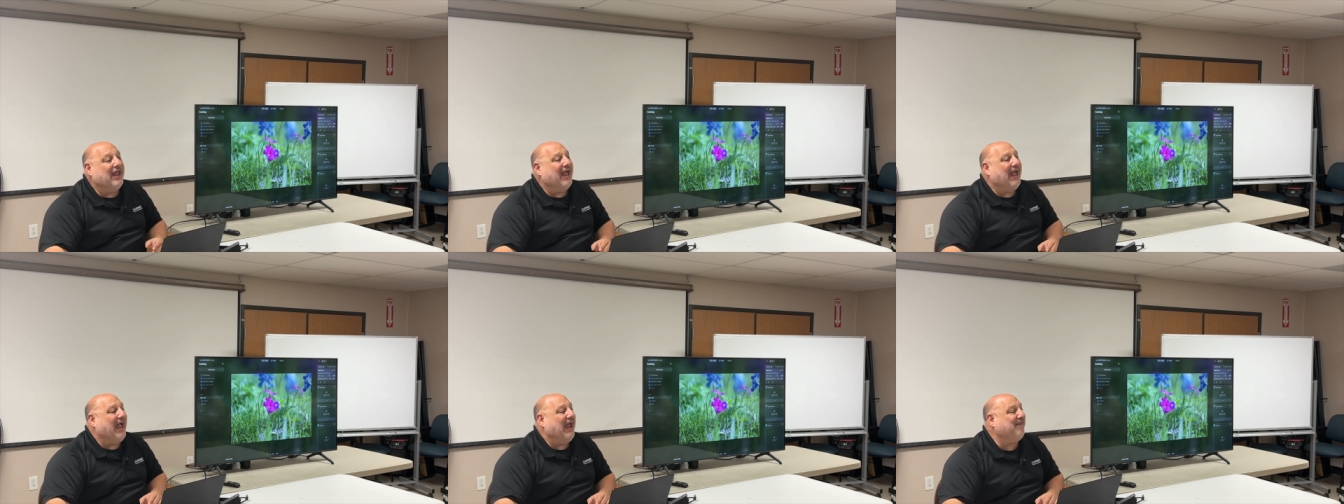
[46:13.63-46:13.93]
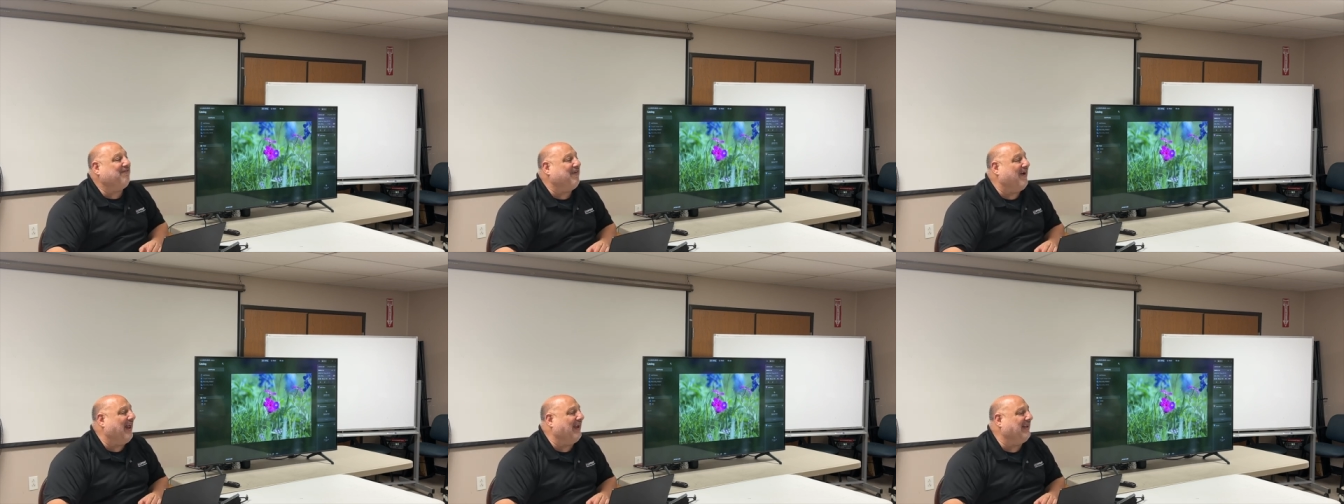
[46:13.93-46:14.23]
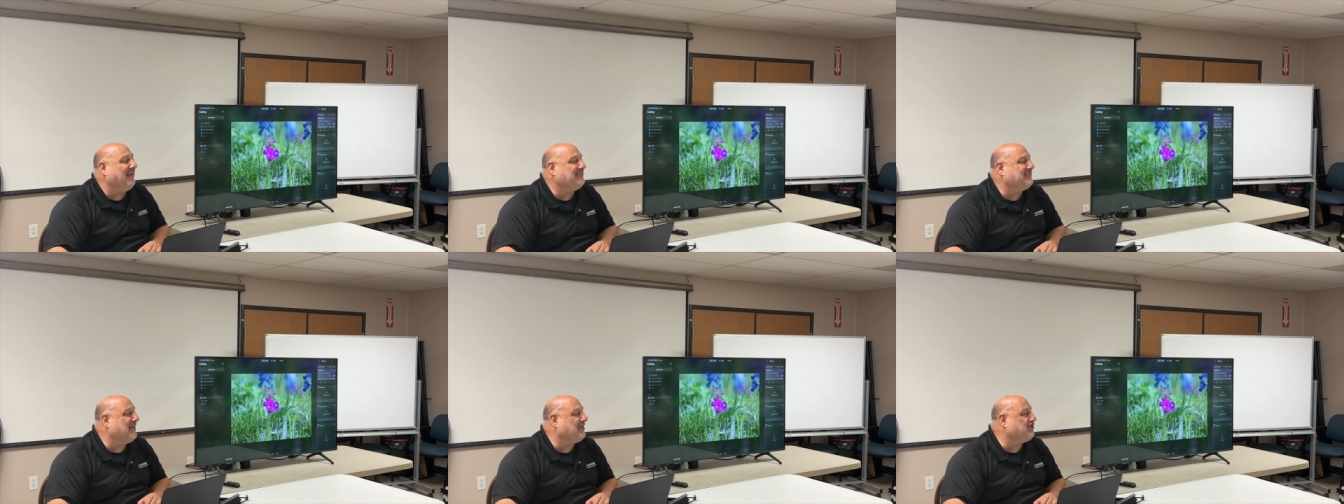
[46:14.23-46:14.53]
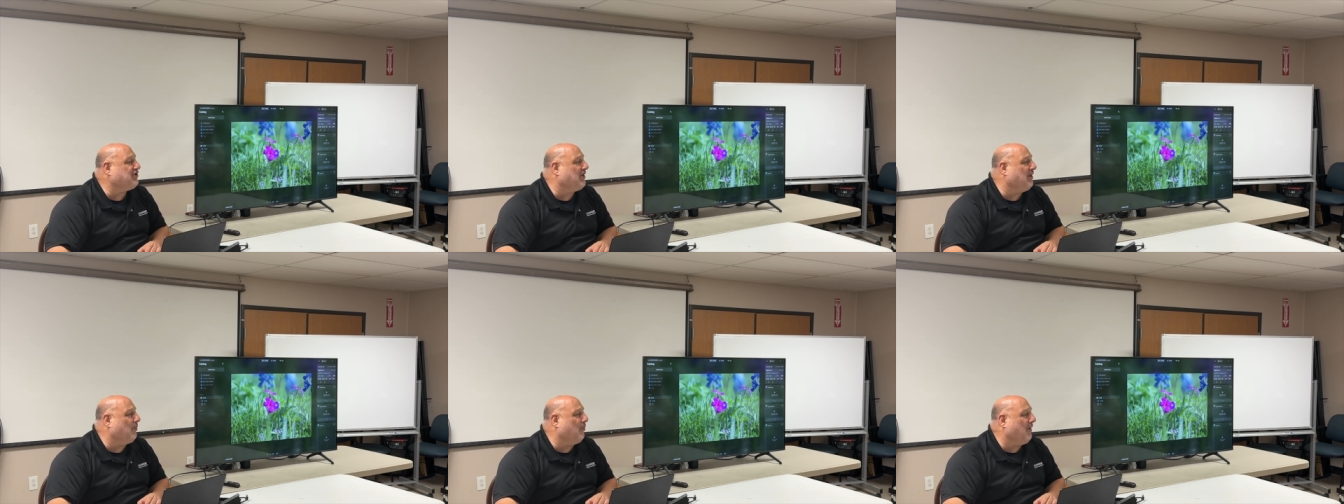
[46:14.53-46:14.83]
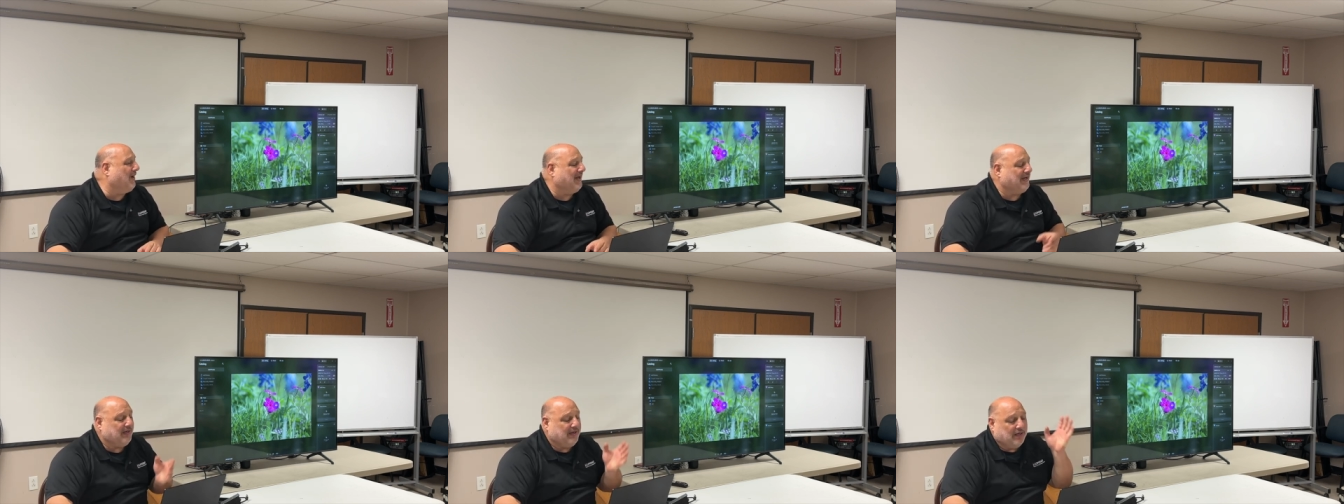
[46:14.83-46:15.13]
I finally said, you know
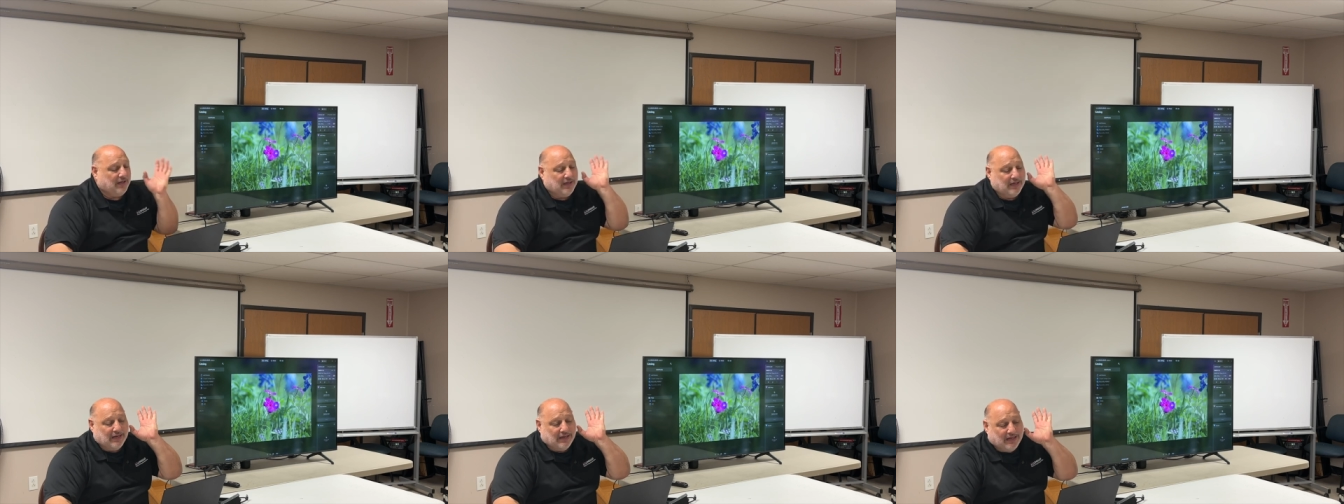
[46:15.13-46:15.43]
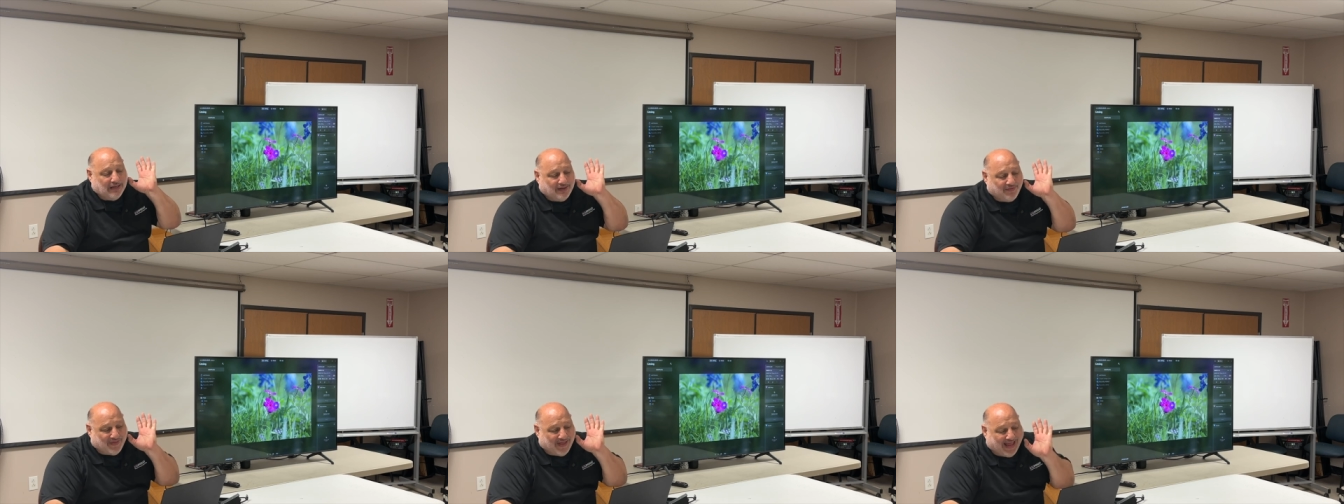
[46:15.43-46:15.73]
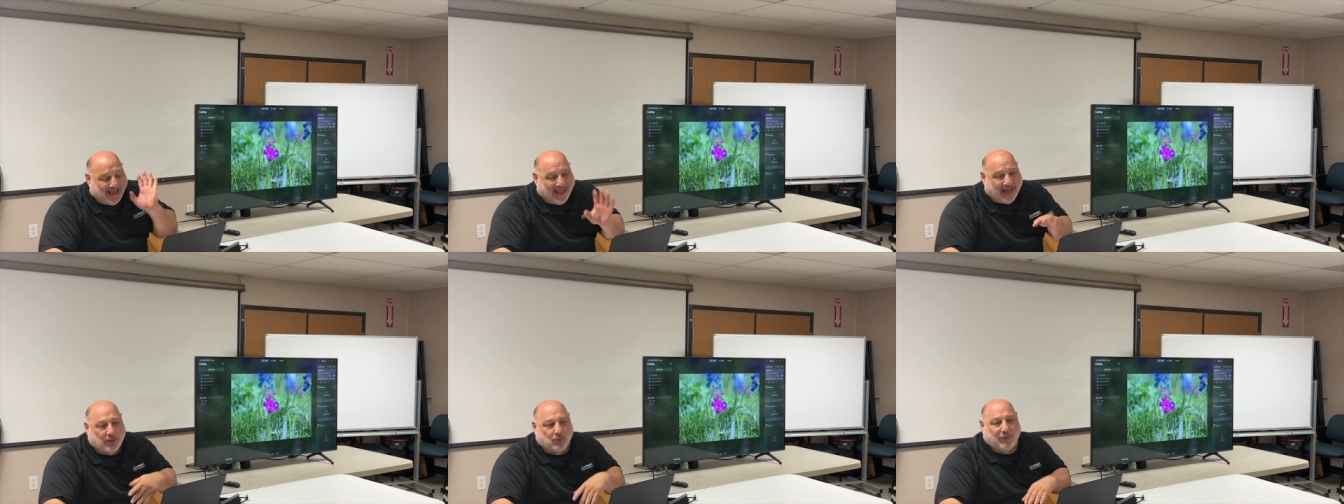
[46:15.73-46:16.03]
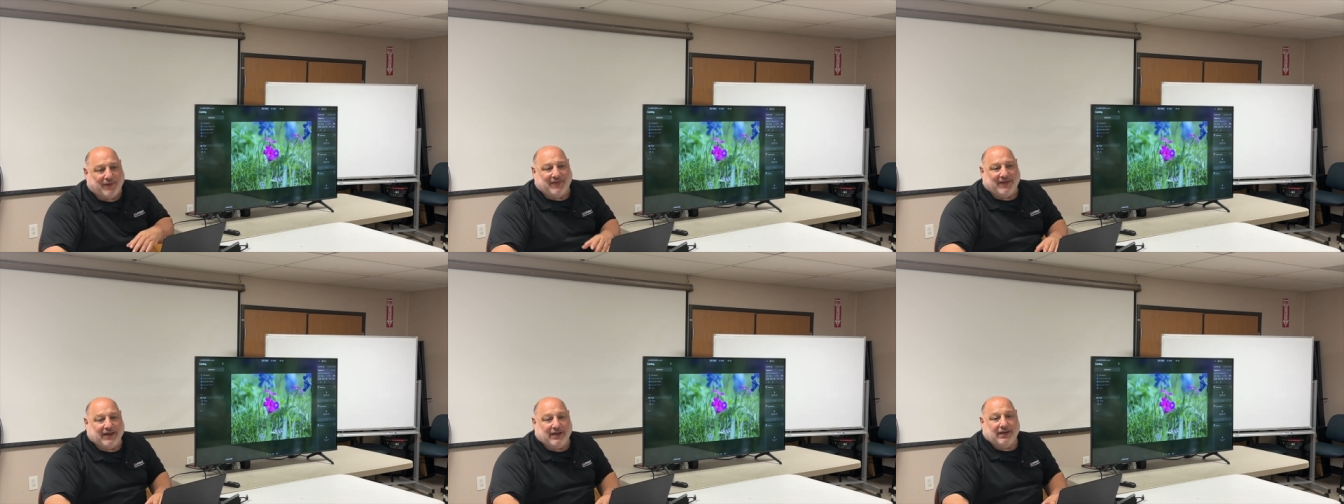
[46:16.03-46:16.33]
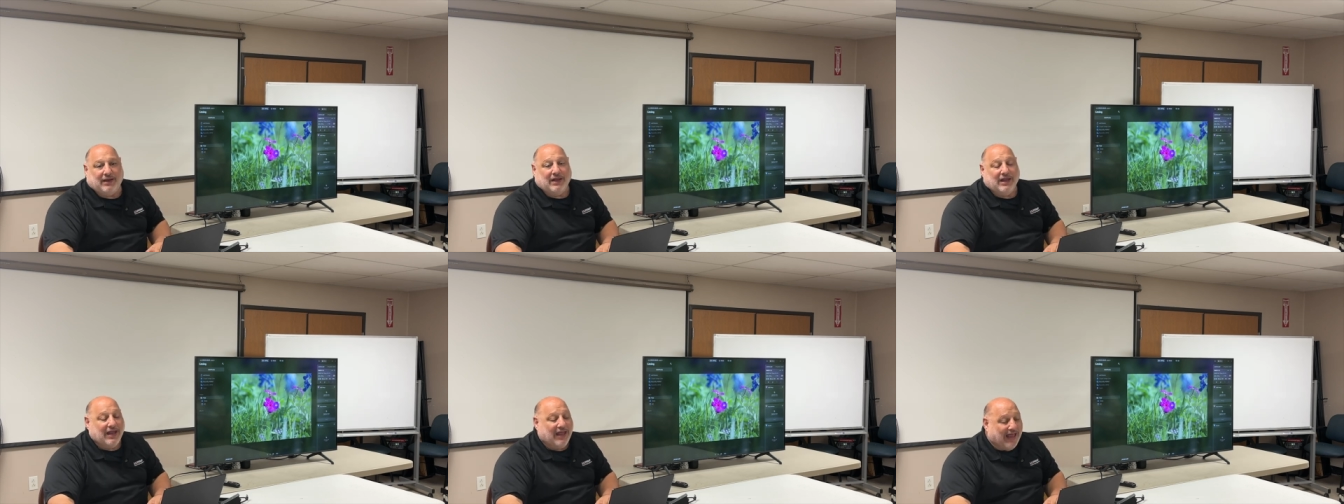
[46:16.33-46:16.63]
what? The heck with it.